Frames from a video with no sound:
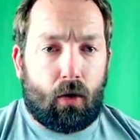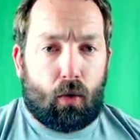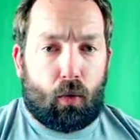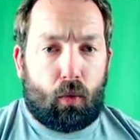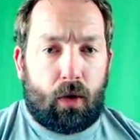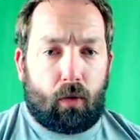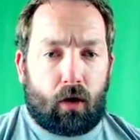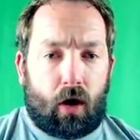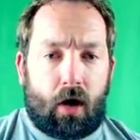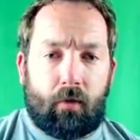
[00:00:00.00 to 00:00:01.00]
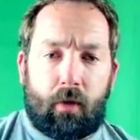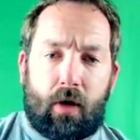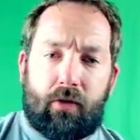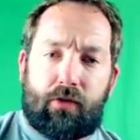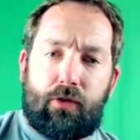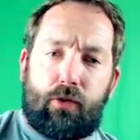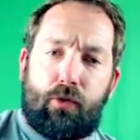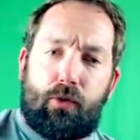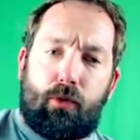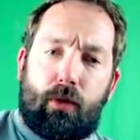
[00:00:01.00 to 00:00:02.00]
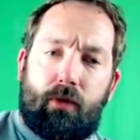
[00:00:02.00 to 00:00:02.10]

We were gone. We went to,